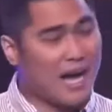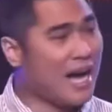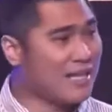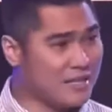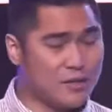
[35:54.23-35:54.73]

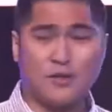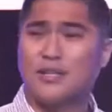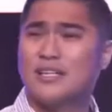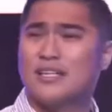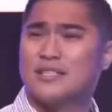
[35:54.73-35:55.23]
as an
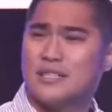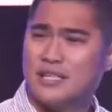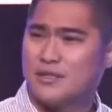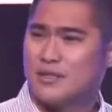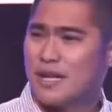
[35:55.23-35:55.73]

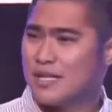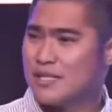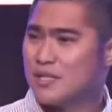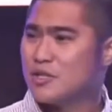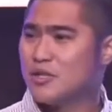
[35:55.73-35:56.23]
organization, as
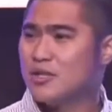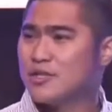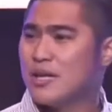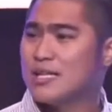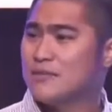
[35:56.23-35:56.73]
a church,
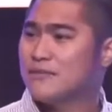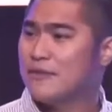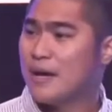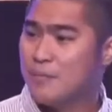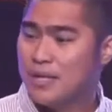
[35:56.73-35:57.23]
as a
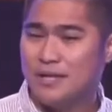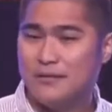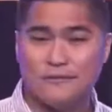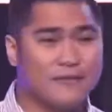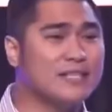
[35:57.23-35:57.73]
family,
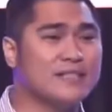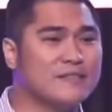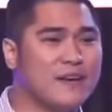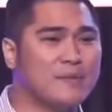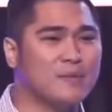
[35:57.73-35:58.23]
feast
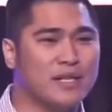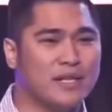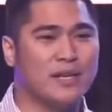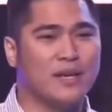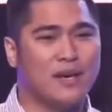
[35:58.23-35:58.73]
family,
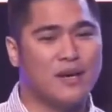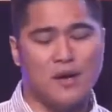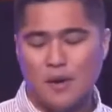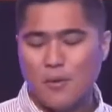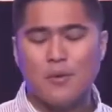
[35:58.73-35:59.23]

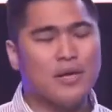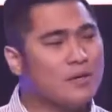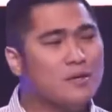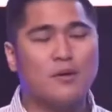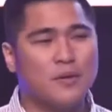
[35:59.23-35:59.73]
we are
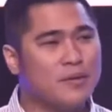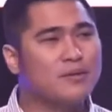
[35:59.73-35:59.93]
going